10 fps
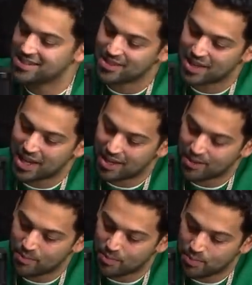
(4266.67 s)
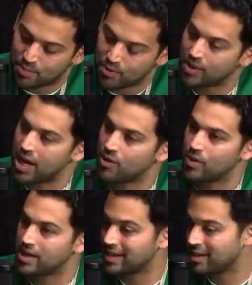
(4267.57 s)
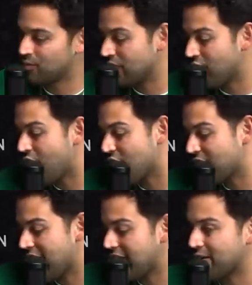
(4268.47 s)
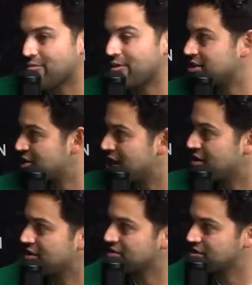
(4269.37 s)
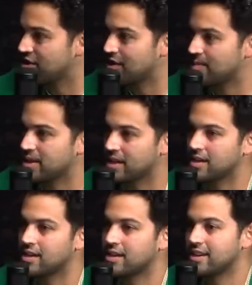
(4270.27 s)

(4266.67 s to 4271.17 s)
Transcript: And like, pull out a win, and we all got yeah. our fair share of those. You know what I mean? We like, did.